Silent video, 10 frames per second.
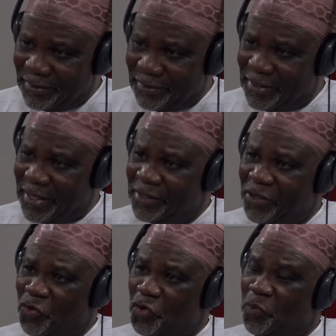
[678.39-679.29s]
they are in the
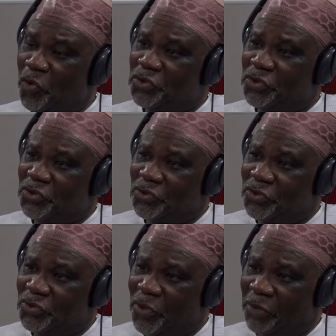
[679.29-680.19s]
good
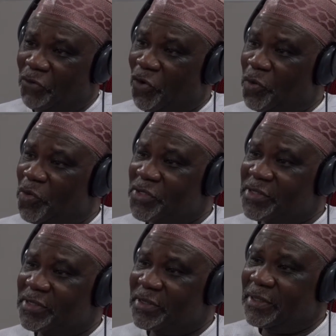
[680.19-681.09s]
books of
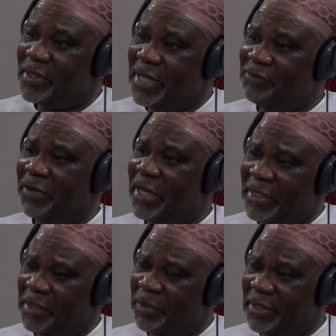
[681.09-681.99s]
almost every
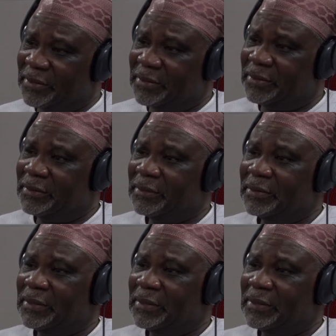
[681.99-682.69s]
other person